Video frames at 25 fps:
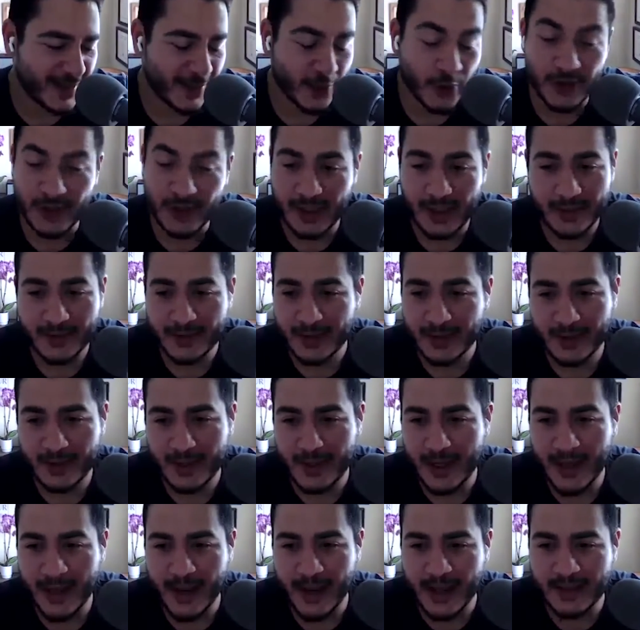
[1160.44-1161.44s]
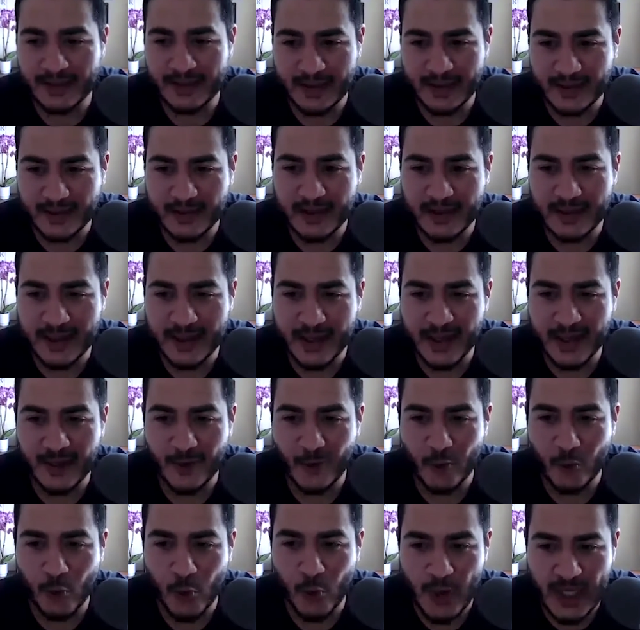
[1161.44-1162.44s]
Look, at the end of the
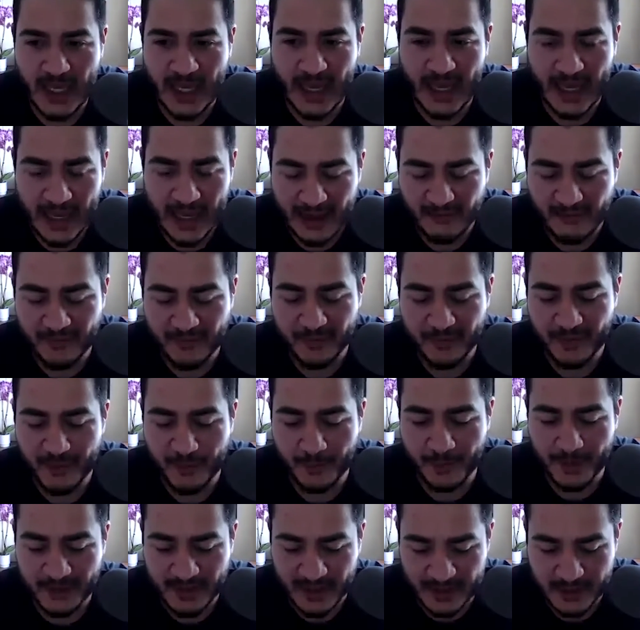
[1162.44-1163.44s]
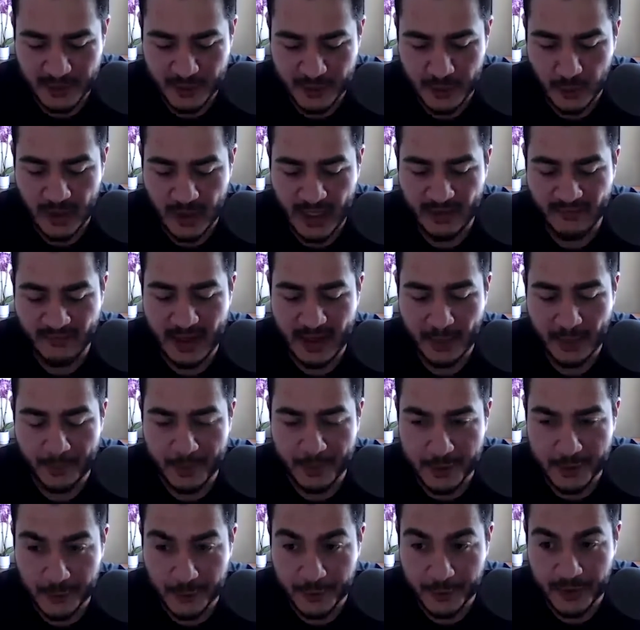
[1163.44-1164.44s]
day, we have the potential, we have the
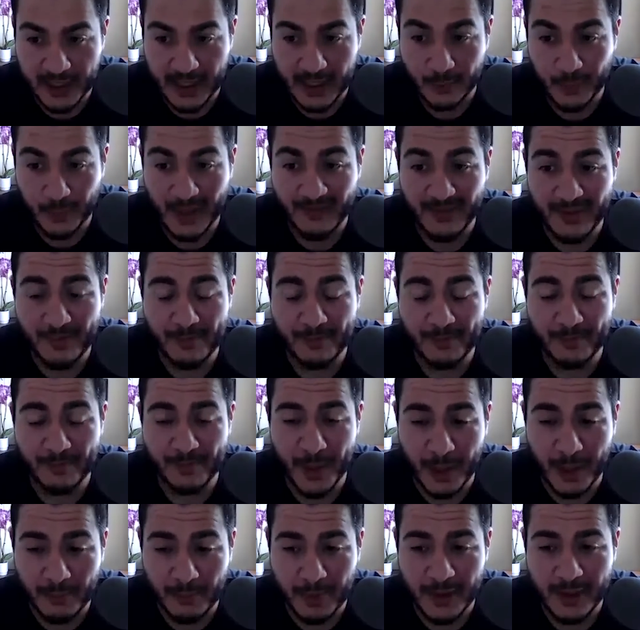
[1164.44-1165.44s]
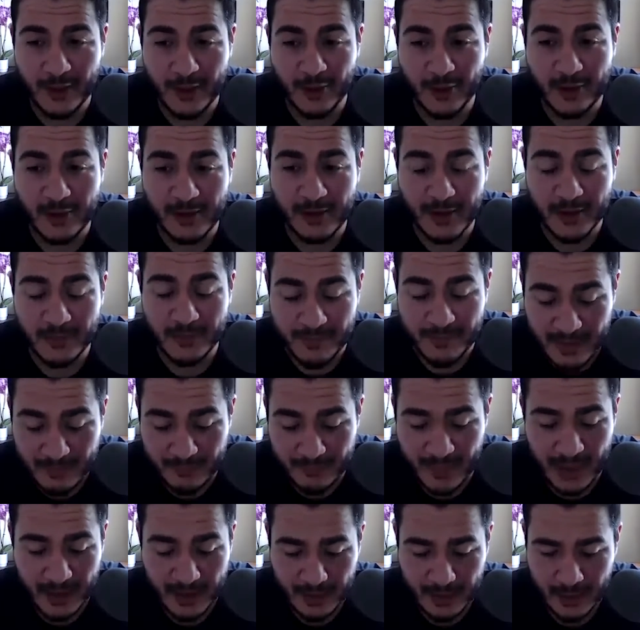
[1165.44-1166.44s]
opportunity, and we have the public
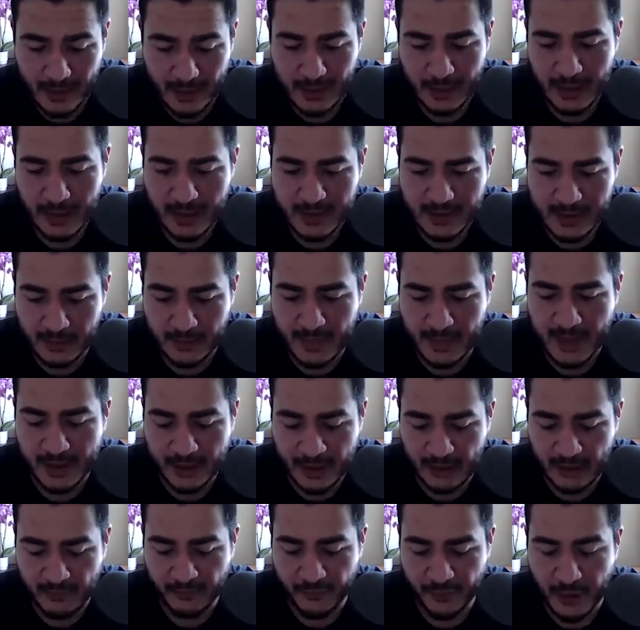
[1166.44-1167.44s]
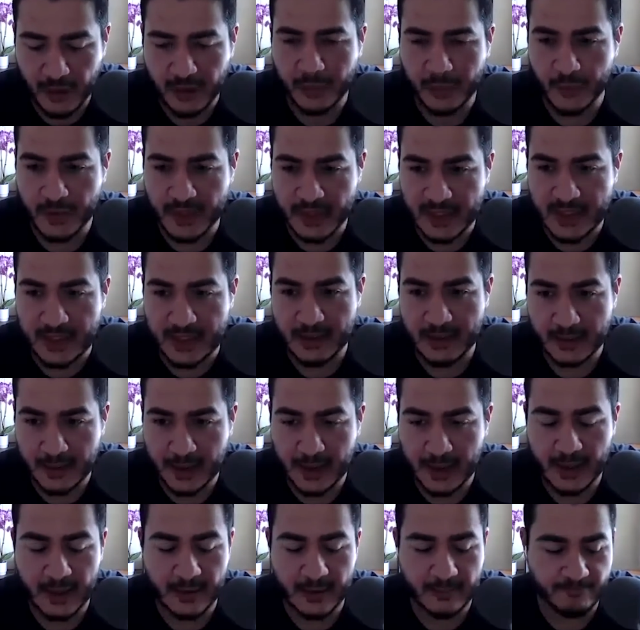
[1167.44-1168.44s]
commitment to Medicare for all that we need.
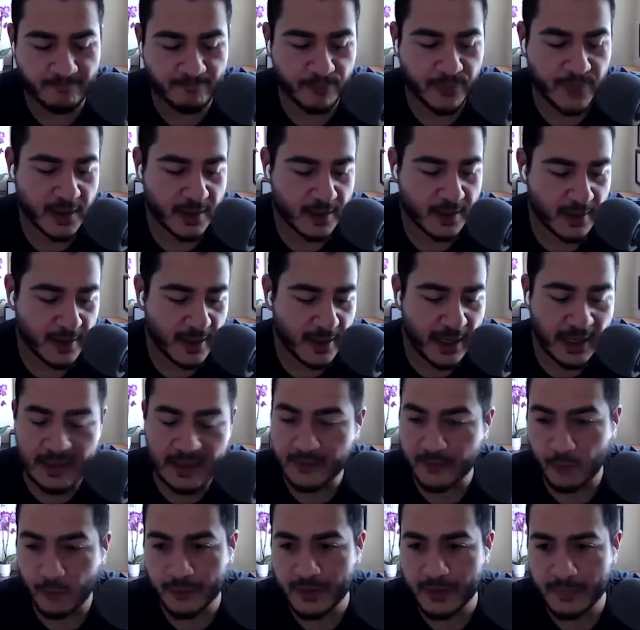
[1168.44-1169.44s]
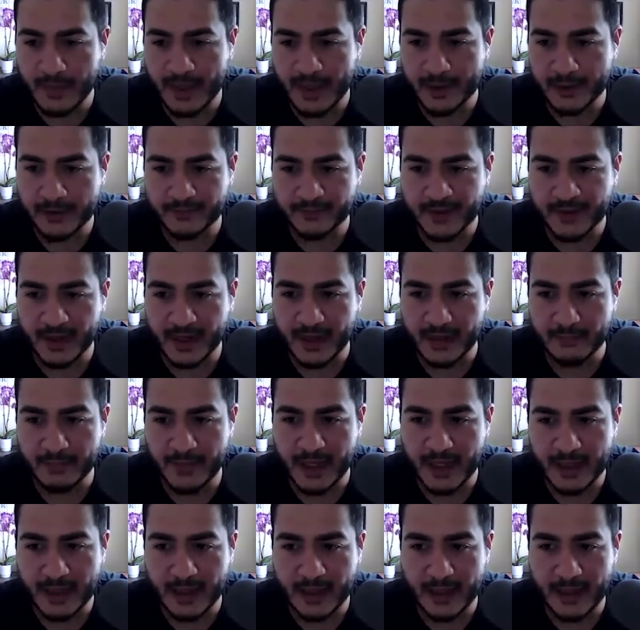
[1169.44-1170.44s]
And it's only a matter of
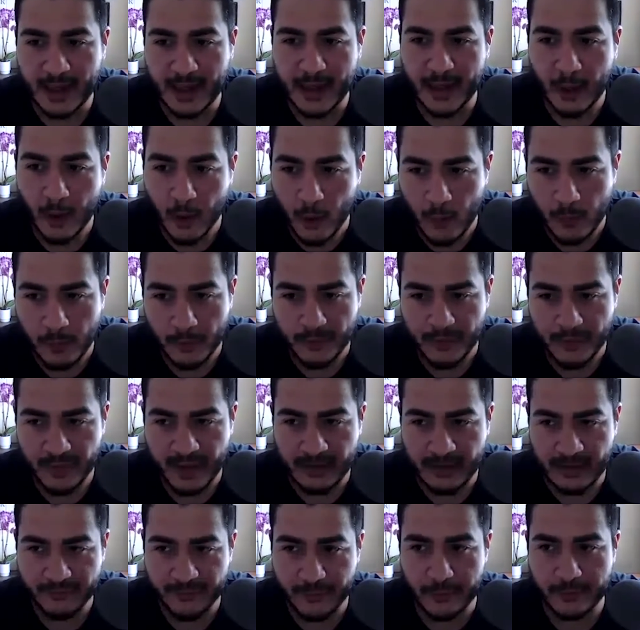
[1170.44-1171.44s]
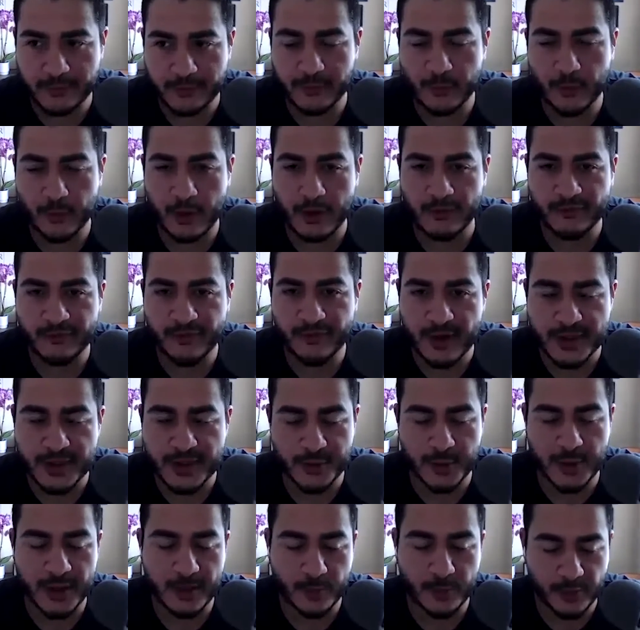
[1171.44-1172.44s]
time. And I hope that folks who are
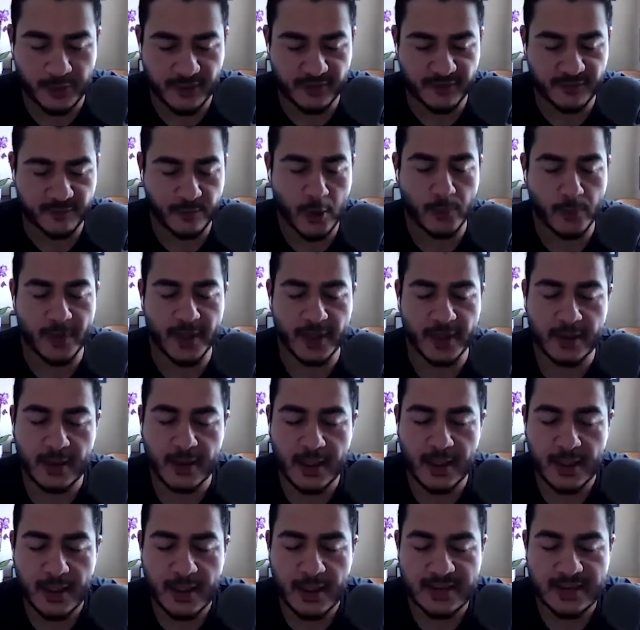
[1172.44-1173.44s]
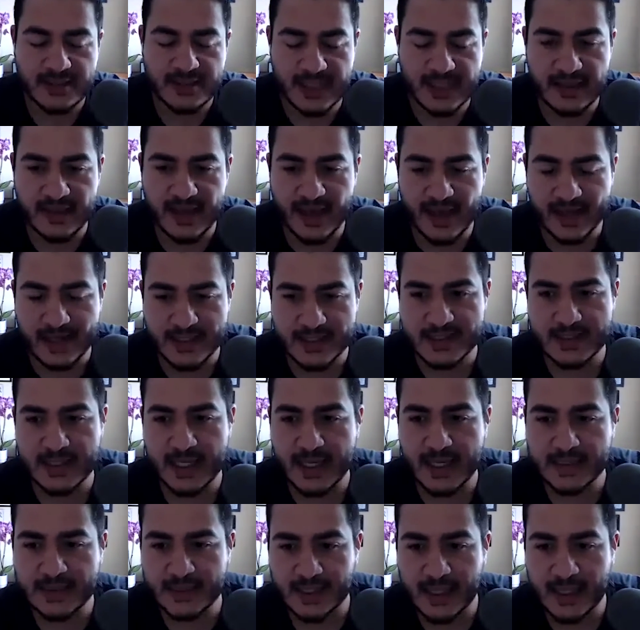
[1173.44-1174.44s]
frustrated with this moment see that
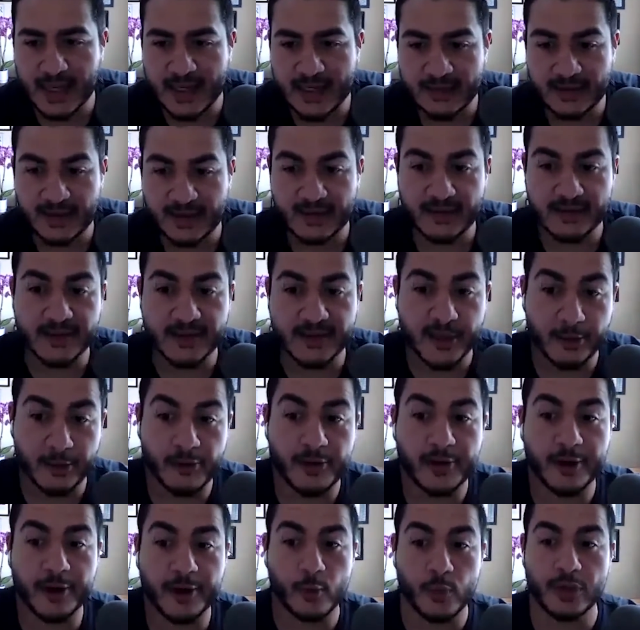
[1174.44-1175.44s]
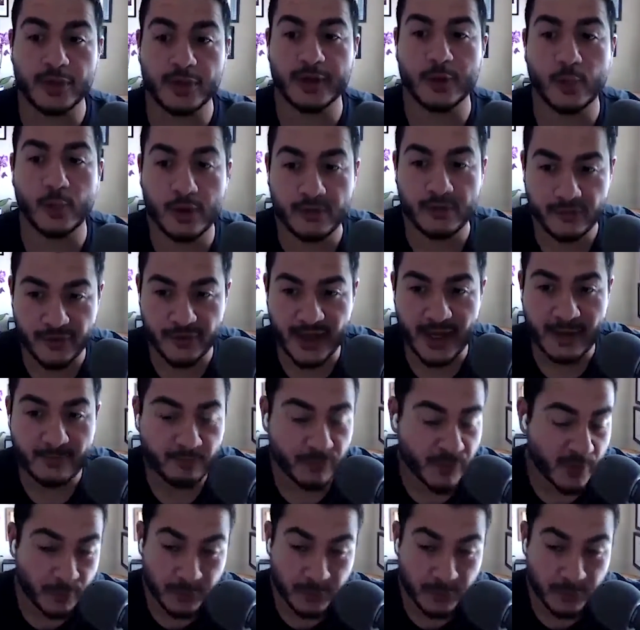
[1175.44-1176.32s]
as a light at the end of the tunnel and are willing to work for that.